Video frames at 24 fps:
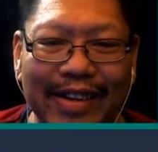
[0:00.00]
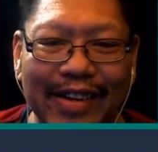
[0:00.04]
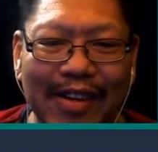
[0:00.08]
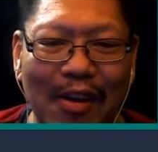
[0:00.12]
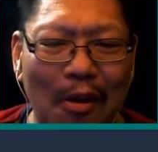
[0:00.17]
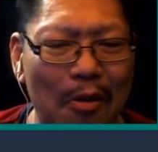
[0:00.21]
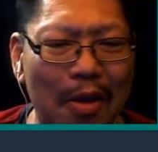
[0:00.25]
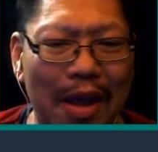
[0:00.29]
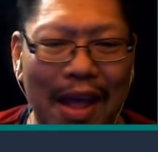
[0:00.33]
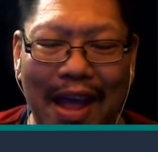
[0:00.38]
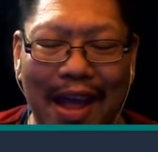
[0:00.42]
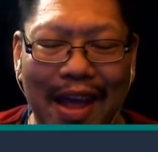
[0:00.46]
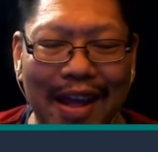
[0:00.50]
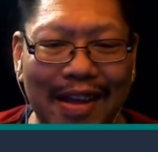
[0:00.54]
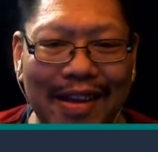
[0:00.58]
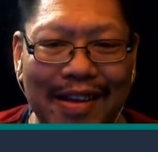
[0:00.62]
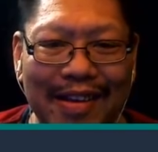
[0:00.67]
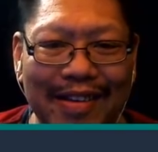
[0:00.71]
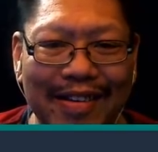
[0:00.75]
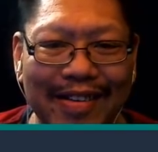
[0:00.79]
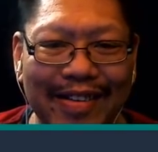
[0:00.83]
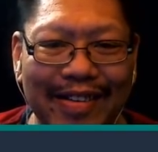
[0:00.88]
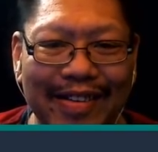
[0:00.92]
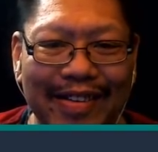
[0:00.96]
Okay.
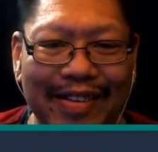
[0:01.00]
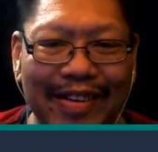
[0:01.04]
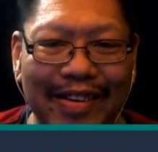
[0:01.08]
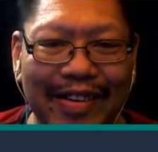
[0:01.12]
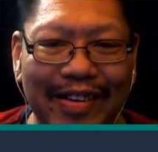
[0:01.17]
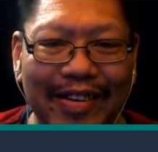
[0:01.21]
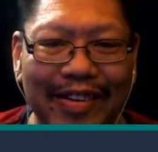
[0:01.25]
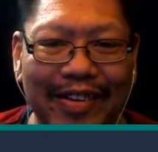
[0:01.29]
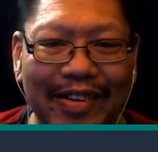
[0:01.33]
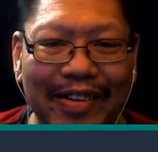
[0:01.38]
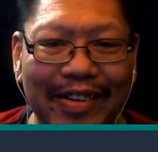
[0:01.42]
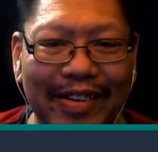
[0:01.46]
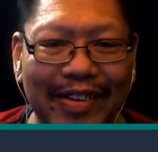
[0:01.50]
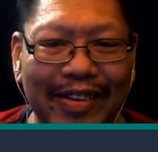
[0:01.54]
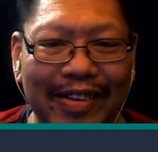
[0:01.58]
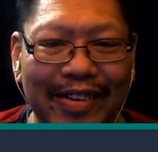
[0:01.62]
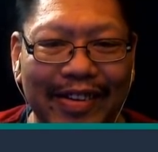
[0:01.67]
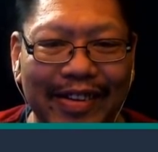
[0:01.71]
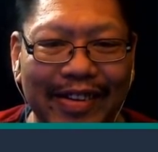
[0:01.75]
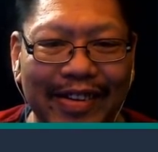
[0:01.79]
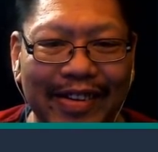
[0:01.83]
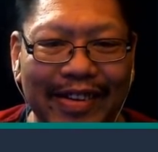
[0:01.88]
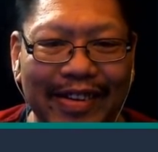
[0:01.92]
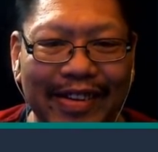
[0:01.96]

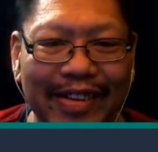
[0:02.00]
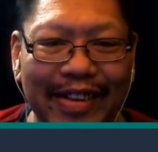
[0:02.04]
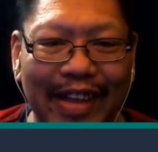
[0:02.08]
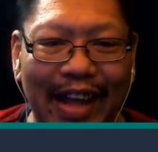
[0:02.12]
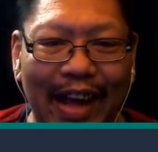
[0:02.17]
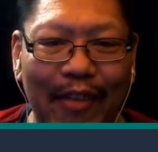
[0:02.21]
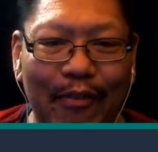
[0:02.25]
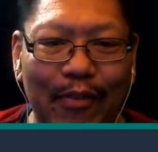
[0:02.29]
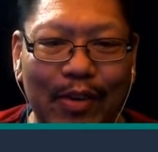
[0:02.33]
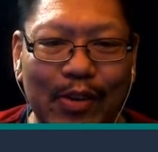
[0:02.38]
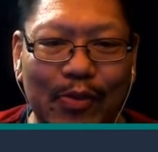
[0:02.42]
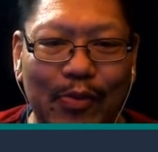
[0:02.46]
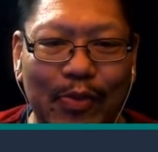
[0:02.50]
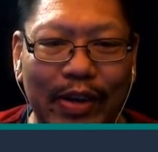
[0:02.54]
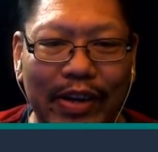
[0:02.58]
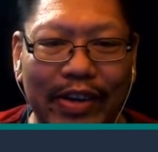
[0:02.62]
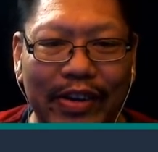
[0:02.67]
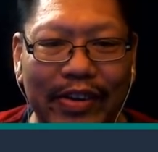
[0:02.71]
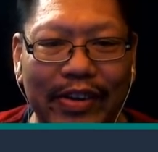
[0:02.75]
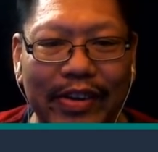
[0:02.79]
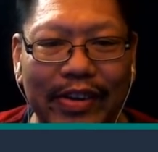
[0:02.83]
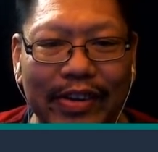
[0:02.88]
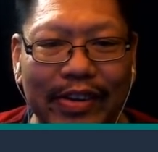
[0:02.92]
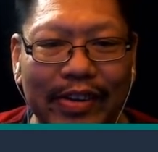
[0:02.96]
That was
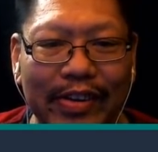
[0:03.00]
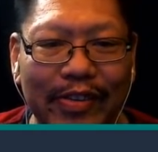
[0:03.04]
weird.